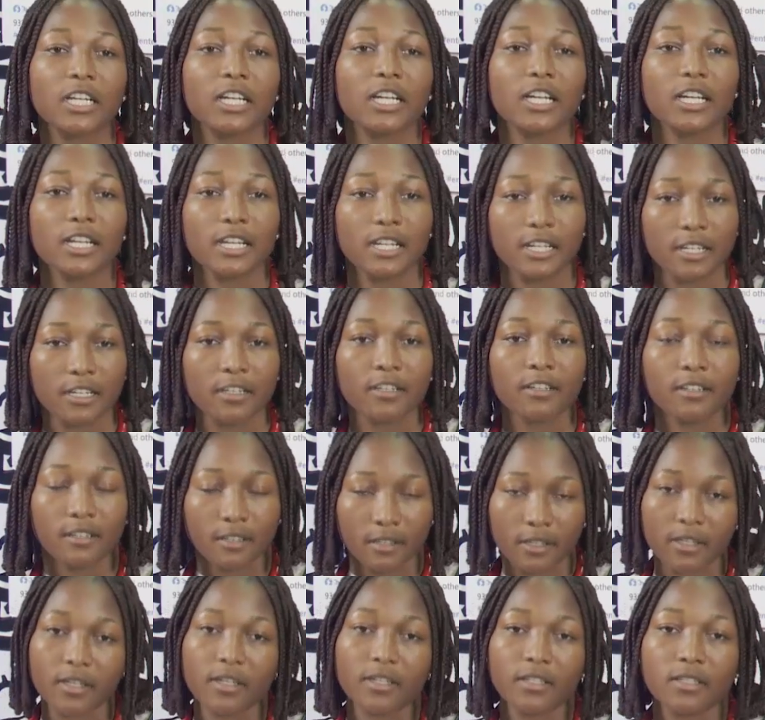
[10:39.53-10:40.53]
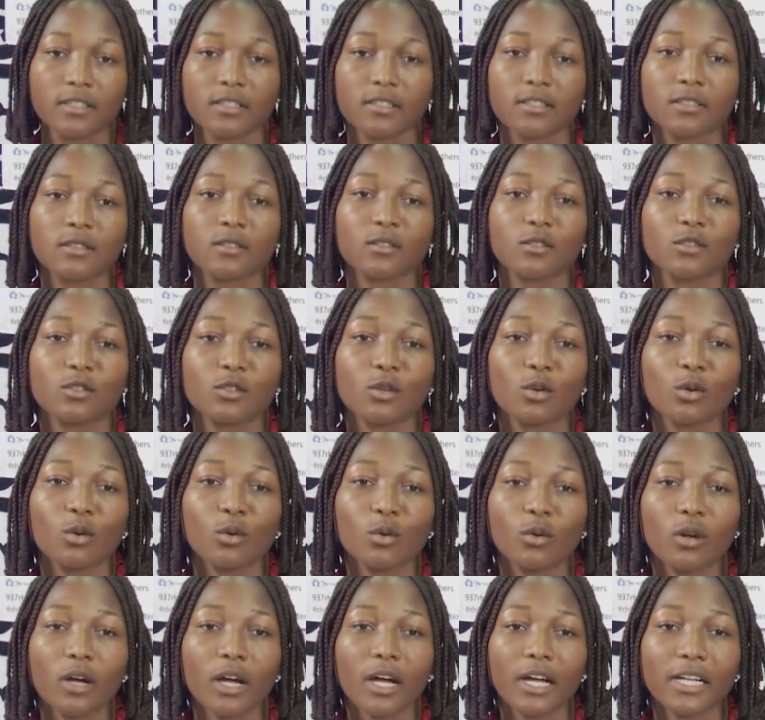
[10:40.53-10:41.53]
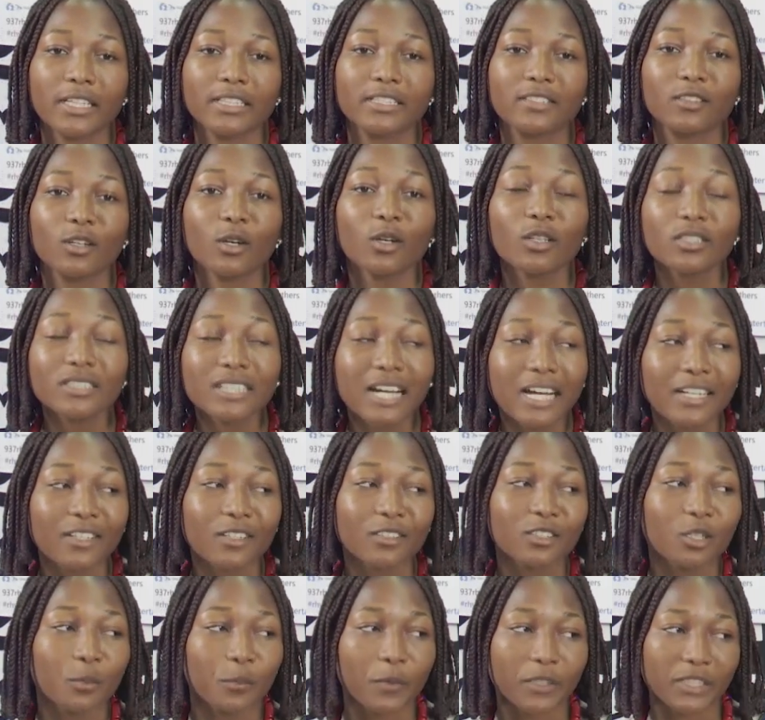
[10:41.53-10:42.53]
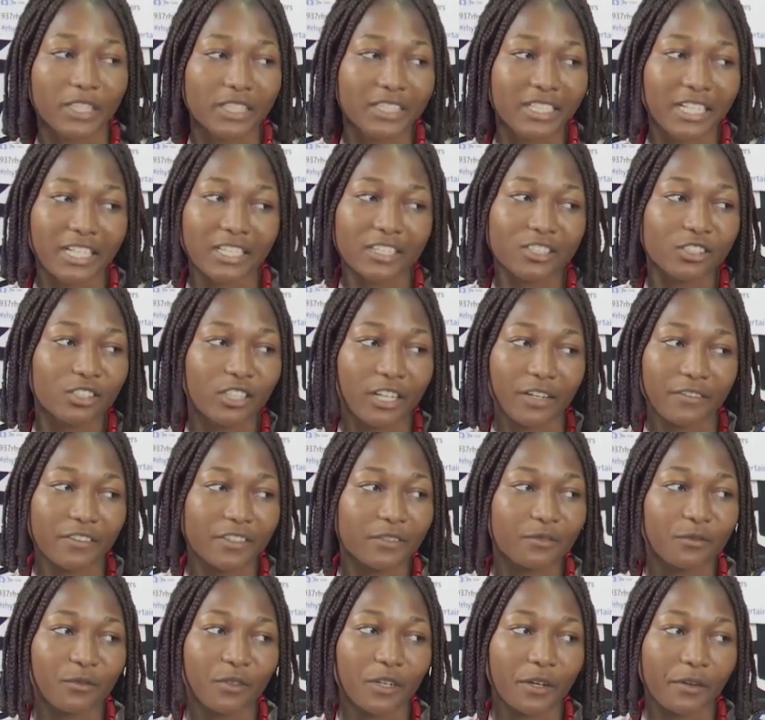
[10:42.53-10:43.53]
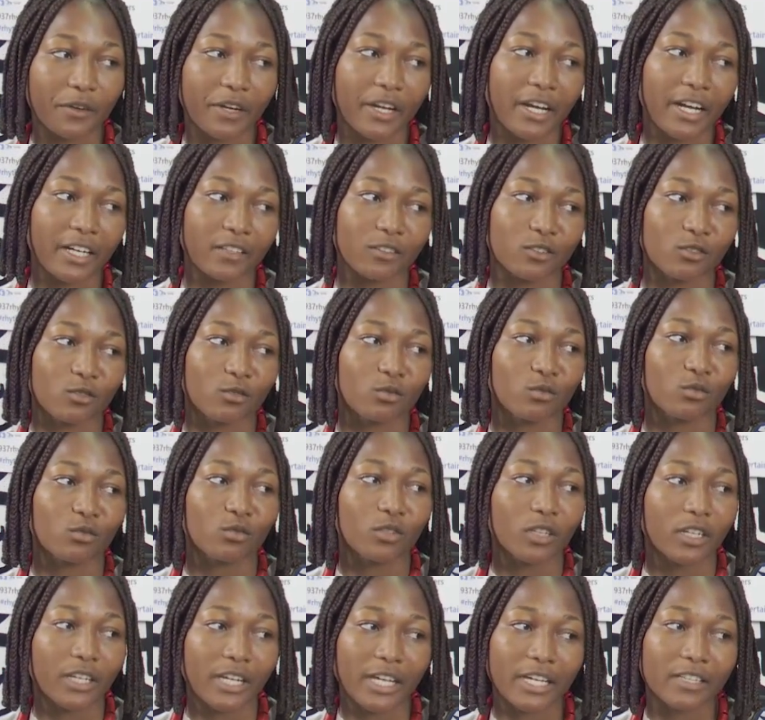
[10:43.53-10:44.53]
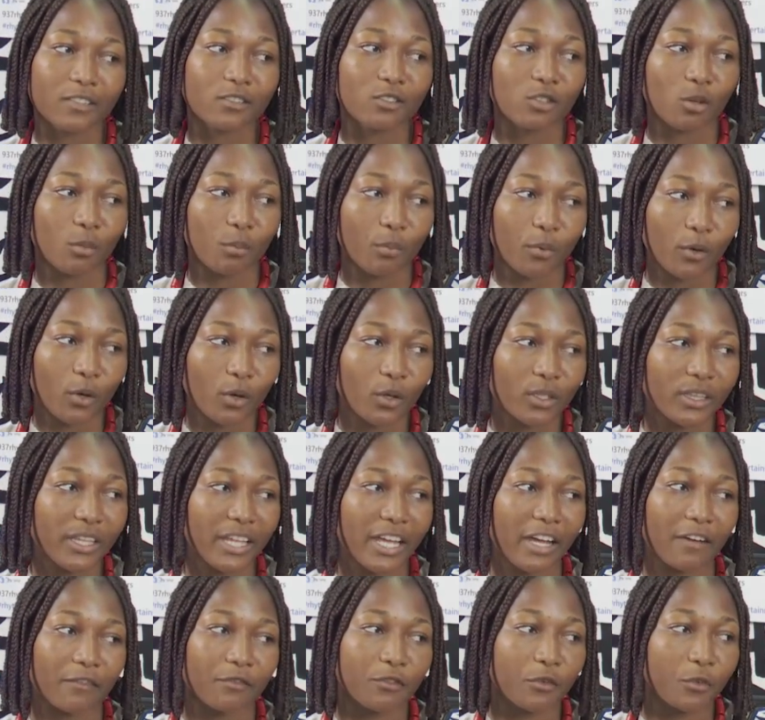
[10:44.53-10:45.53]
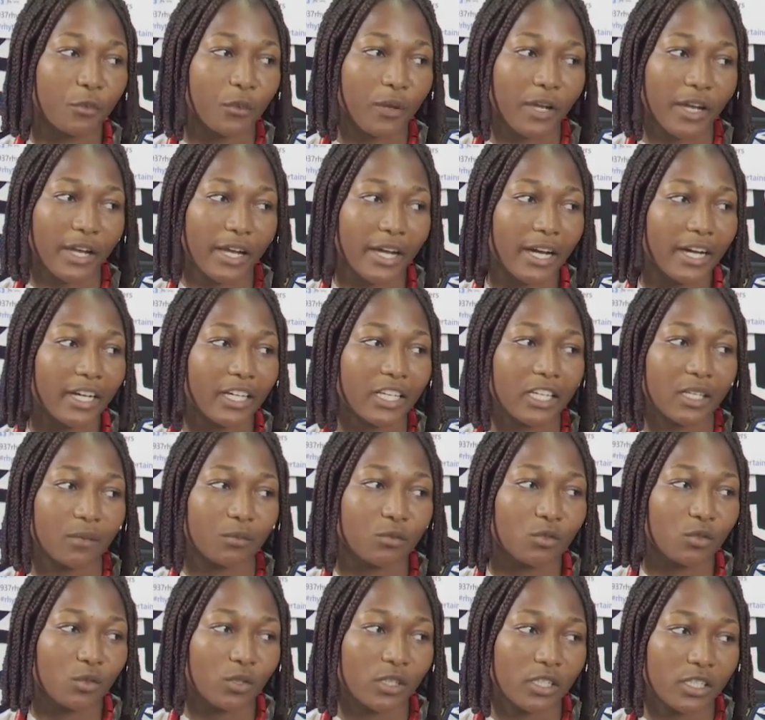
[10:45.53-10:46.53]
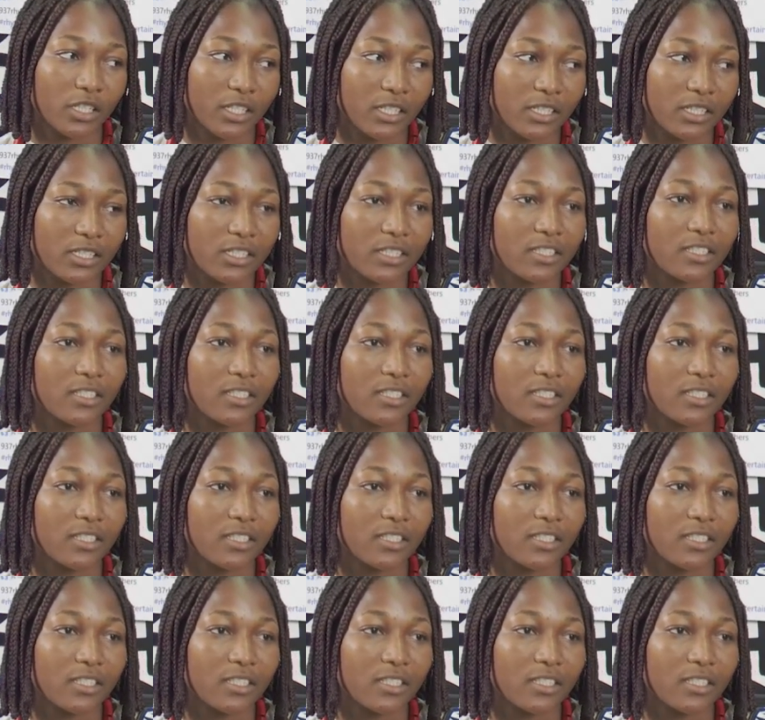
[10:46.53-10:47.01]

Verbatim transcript: Mm. Yes. So, and those that are not supported, they are striving very hard to get mm. support everywhere and keep doing it.